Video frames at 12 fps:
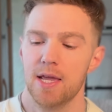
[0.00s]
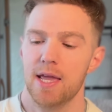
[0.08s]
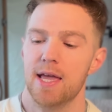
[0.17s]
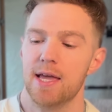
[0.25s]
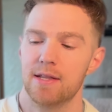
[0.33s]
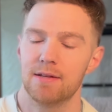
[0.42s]

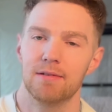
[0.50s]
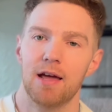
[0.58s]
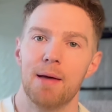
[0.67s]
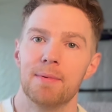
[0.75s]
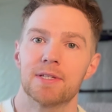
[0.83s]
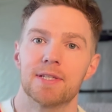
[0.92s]
And I'm
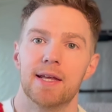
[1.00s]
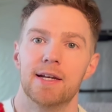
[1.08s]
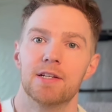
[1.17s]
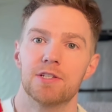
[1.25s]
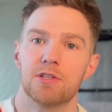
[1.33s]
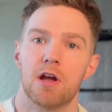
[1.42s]
excited to
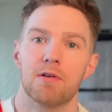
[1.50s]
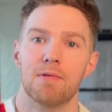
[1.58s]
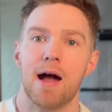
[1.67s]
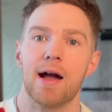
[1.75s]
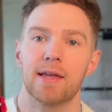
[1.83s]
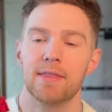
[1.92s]
start
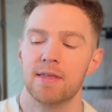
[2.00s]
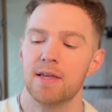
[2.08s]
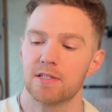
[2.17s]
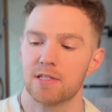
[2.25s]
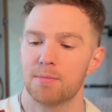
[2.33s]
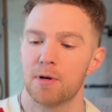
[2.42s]
rocking
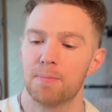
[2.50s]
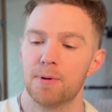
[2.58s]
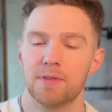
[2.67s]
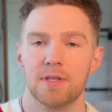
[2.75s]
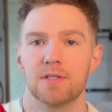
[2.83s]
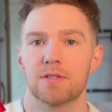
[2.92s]
this. I'm gonna put
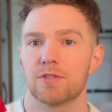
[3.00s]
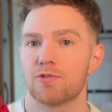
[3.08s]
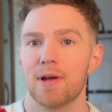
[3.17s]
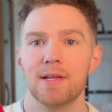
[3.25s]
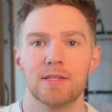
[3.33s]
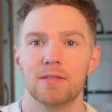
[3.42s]
this
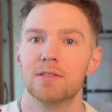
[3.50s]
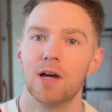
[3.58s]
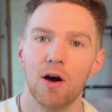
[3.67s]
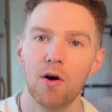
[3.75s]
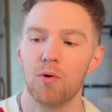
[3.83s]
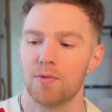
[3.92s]
straight to
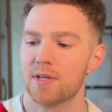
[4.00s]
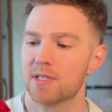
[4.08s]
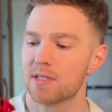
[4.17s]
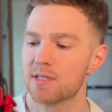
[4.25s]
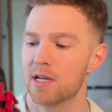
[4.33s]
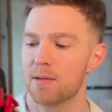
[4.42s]
toe. This is
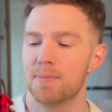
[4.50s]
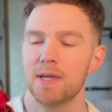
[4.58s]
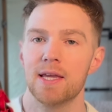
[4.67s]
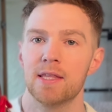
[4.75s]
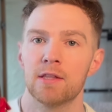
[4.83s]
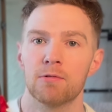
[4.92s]
gonna be
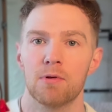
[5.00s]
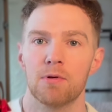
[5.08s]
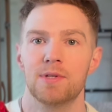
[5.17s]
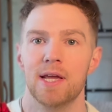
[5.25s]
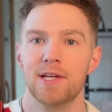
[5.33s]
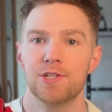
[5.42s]
in the
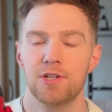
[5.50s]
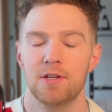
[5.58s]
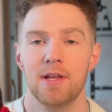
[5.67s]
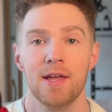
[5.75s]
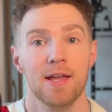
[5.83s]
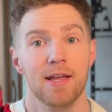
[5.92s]
rotation.
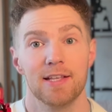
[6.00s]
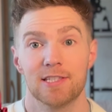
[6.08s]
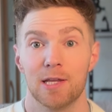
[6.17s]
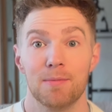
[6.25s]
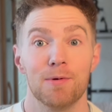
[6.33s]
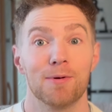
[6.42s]
It's gonna
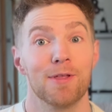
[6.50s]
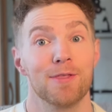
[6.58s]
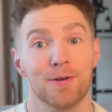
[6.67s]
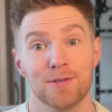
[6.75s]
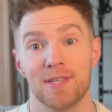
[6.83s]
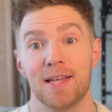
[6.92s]
be one of
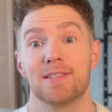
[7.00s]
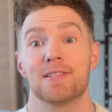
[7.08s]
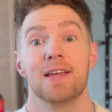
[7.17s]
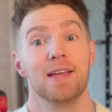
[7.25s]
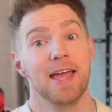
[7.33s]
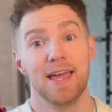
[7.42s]
those that's,
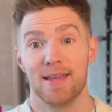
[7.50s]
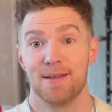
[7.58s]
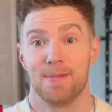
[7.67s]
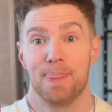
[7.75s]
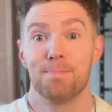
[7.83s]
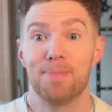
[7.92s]
hey,
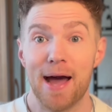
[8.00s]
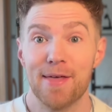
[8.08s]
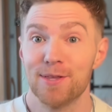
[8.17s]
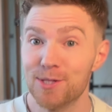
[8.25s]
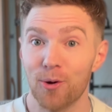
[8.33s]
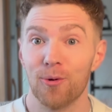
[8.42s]
by the
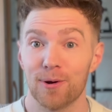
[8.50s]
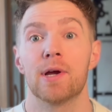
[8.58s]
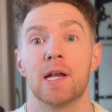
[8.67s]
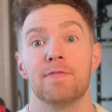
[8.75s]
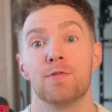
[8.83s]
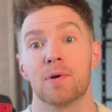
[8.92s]
door. And
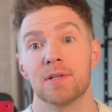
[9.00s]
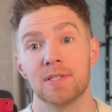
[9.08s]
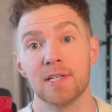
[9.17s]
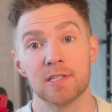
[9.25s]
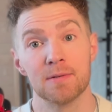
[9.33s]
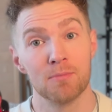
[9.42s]
if you wanna see
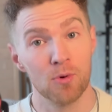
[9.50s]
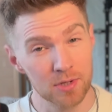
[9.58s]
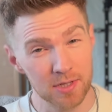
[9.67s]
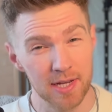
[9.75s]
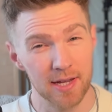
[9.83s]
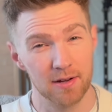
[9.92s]
some more
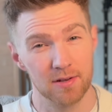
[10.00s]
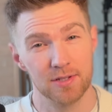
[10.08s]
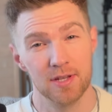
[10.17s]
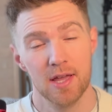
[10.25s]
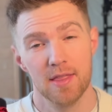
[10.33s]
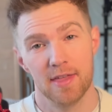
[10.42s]
sneakers
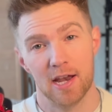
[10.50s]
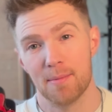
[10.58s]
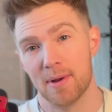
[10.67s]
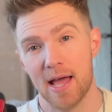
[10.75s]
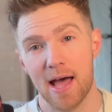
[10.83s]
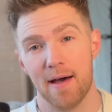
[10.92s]
that I'm gonna
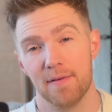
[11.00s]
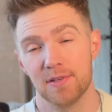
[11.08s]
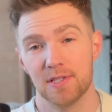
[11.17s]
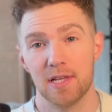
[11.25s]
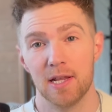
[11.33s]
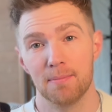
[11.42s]
have
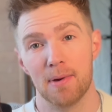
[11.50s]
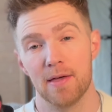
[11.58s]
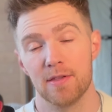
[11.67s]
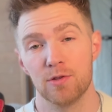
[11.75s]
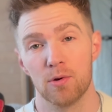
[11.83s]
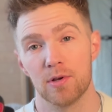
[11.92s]
sitting by the
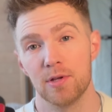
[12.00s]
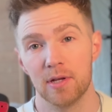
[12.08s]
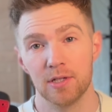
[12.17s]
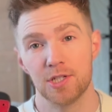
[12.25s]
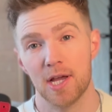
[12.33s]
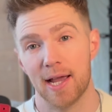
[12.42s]
door, you can
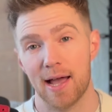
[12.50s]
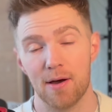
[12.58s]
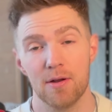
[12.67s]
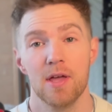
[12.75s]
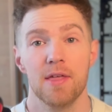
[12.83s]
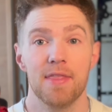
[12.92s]
check out
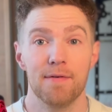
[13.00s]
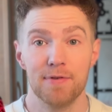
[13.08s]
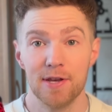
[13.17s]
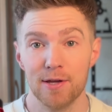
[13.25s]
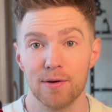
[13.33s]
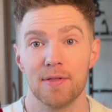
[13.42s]
the
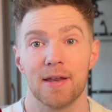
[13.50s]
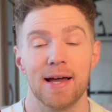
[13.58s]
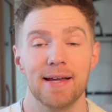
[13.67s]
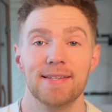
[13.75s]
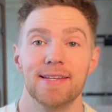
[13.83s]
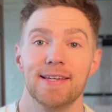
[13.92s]
video that I
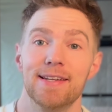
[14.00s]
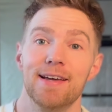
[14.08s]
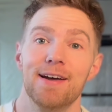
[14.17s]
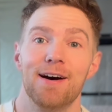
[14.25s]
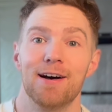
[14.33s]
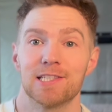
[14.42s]
did
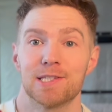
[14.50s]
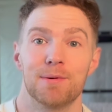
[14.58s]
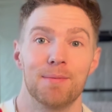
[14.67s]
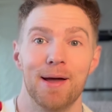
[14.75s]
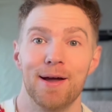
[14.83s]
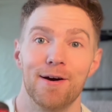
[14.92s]
on some of
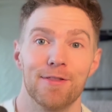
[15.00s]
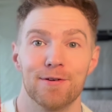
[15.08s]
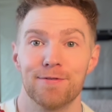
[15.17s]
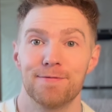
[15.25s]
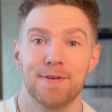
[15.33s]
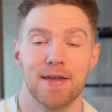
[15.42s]
my other
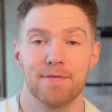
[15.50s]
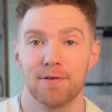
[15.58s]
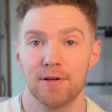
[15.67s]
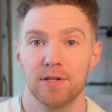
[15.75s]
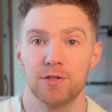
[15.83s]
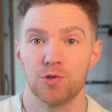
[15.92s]
favorite
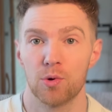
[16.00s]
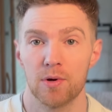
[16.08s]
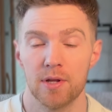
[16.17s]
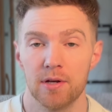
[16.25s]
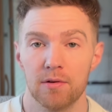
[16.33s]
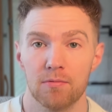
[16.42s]

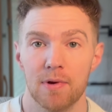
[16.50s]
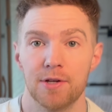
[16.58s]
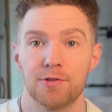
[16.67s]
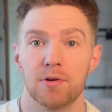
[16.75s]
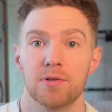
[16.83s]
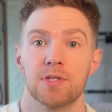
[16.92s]
Jordan
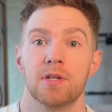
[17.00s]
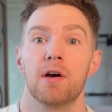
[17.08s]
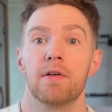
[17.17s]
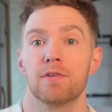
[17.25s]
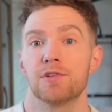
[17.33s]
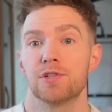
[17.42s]
retros and
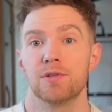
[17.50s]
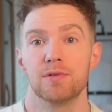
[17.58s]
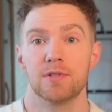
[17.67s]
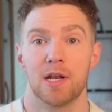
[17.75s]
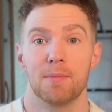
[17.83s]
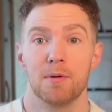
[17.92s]
other shoes that
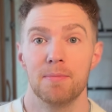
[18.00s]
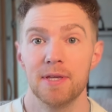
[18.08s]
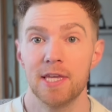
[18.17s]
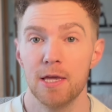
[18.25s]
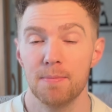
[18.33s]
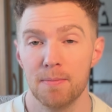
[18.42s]
I'm gonna be
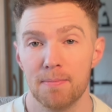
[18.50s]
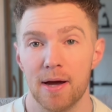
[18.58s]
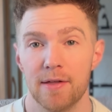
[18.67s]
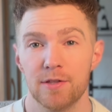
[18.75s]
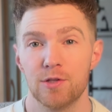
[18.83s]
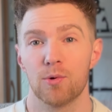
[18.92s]
keeping by the
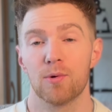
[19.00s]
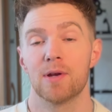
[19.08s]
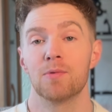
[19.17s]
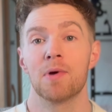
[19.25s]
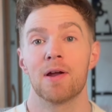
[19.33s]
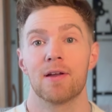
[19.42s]
door and
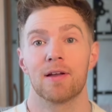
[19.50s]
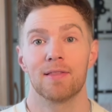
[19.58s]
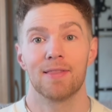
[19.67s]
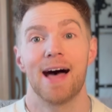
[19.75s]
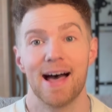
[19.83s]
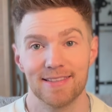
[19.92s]
wearing a
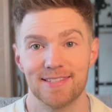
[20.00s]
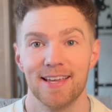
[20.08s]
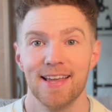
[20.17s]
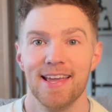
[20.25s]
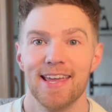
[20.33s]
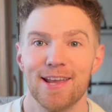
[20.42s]
lot
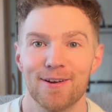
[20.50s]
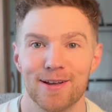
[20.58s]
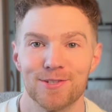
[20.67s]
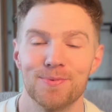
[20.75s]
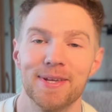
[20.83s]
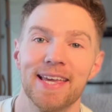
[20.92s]
here as
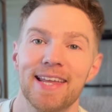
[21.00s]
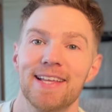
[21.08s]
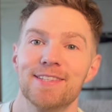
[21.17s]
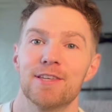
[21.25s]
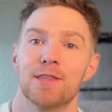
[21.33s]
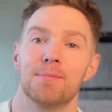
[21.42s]
we get
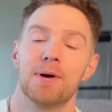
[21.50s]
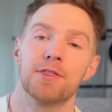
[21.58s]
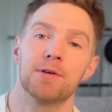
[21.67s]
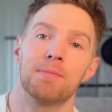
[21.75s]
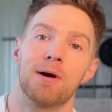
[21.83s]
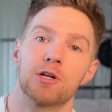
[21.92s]
into the month of
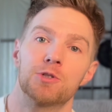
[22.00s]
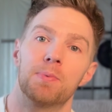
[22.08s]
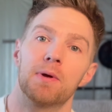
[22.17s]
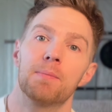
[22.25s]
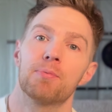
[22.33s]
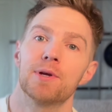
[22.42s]
March. But
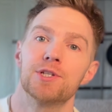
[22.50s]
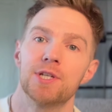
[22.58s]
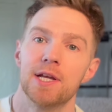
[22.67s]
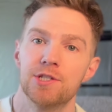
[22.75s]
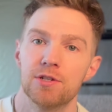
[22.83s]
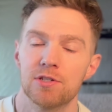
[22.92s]

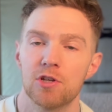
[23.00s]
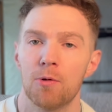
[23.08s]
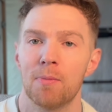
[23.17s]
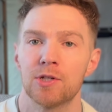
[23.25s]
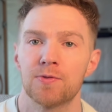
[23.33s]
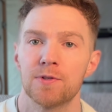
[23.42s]
appreciate you so
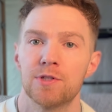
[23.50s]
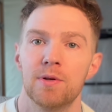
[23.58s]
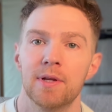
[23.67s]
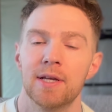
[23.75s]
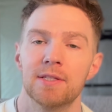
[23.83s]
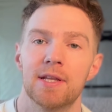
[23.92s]
much for tuning
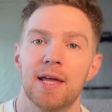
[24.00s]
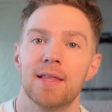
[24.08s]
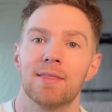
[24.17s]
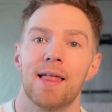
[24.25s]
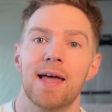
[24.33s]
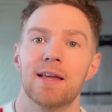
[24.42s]
in today.
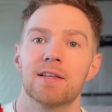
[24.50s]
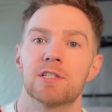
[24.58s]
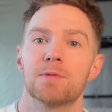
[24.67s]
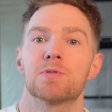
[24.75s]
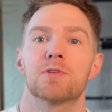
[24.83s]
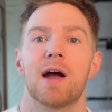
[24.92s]
Like,
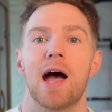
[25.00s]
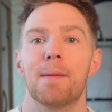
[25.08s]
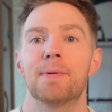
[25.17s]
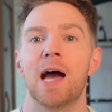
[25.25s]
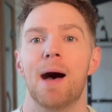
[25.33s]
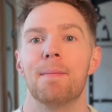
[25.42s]
subscribe,
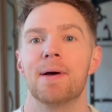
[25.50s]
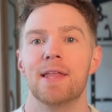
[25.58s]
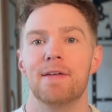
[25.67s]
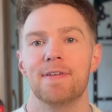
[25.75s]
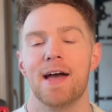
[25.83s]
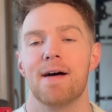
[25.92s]
comment if
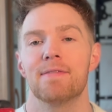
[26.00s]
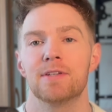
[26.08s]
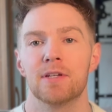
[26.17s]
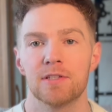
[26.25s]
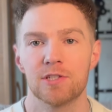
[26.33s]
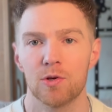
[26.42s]
you haven't
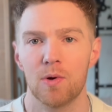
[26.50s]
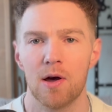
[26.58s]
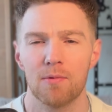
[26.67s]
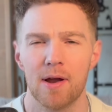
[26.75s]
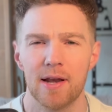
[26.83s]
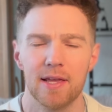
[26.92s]
done so
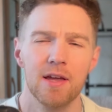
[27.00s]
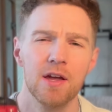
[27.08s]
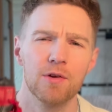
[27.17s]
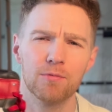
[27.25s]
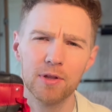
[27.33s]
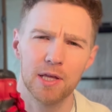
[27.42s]
already.
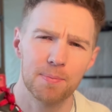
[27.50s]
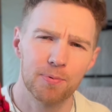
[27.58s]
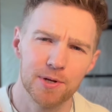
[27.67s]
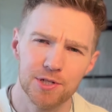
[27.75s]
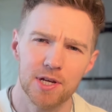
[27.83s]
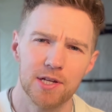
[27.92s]
Really
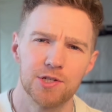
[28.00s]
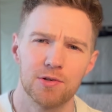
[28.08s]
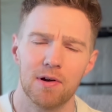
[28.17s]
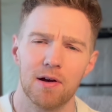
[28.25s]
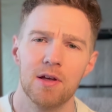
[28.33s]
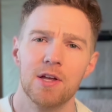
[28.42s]
appreciate you
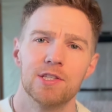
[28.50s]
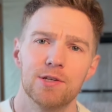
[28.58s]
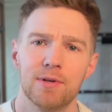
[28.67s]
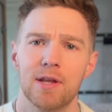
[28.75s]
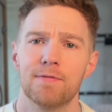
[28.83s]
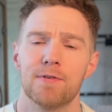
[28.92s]
all. Tune
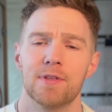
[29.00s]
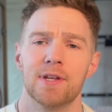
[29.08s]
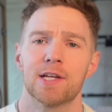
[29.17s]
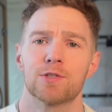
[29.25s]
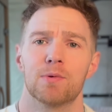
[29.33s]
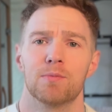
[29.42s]
in for the
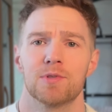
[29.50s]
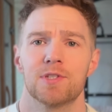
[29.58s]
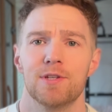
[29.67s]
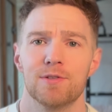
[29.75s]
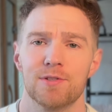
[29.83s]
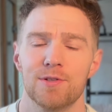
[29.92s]
next one. We'll see you
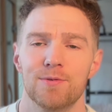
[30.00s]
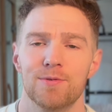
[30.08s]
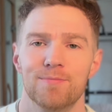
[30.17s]
soon.